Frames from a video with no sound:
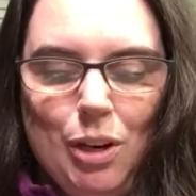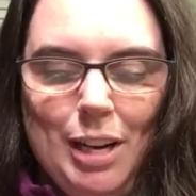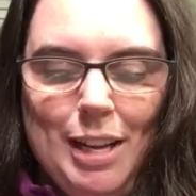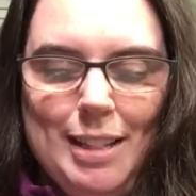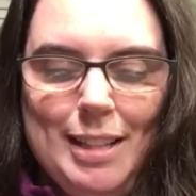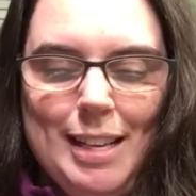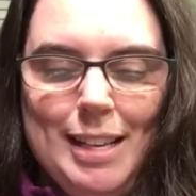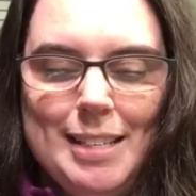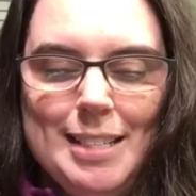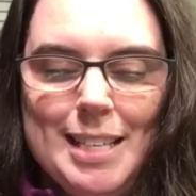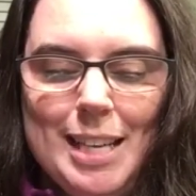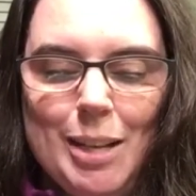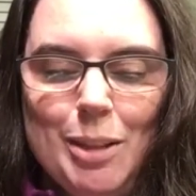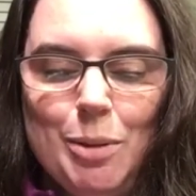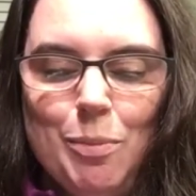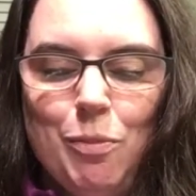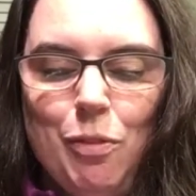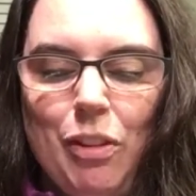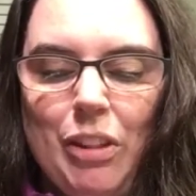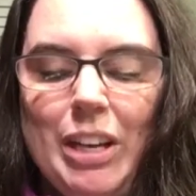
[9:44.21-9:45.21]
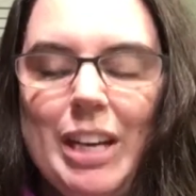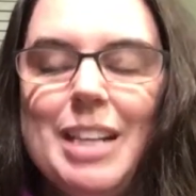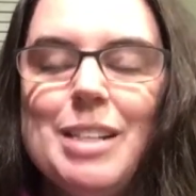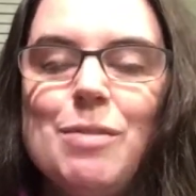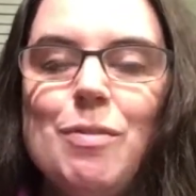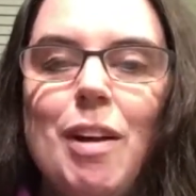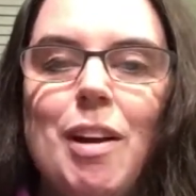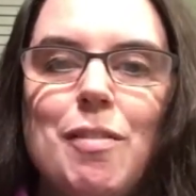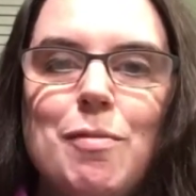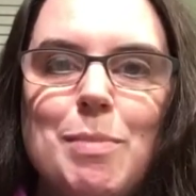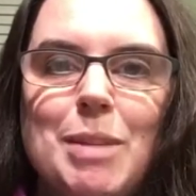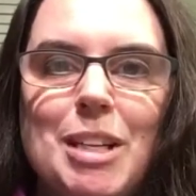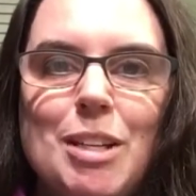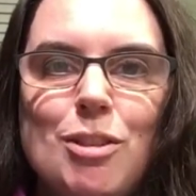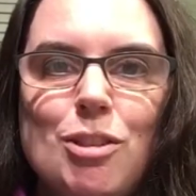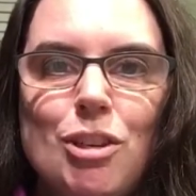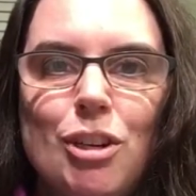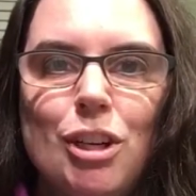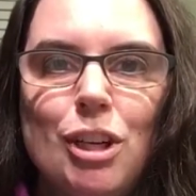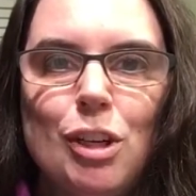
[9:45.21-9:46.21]
and then tell them for the next five
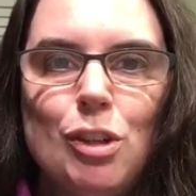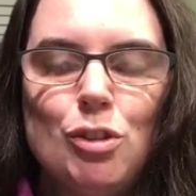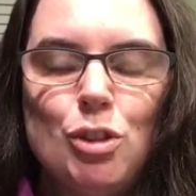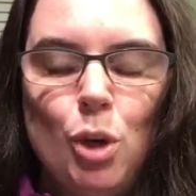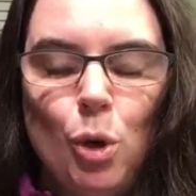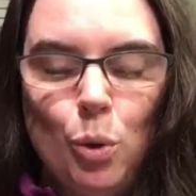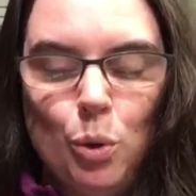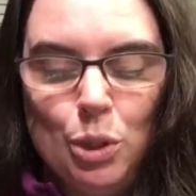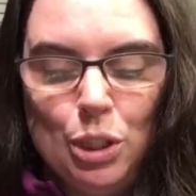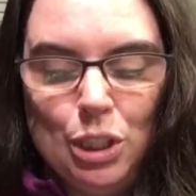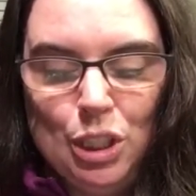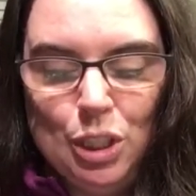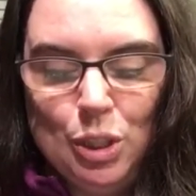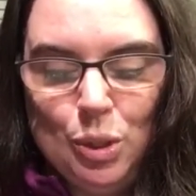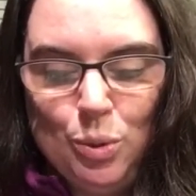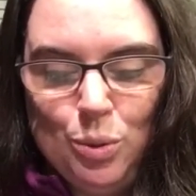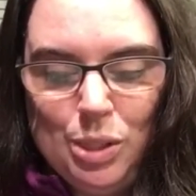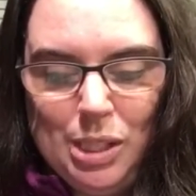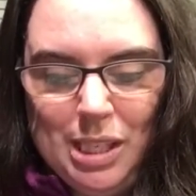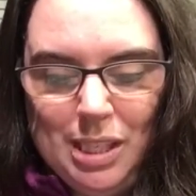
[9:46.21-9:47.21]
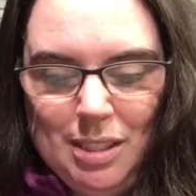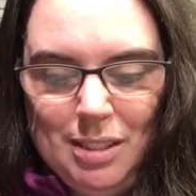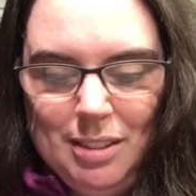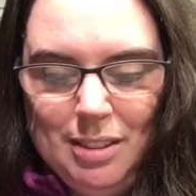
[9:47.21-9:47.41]
minutes you're going to totally lose it,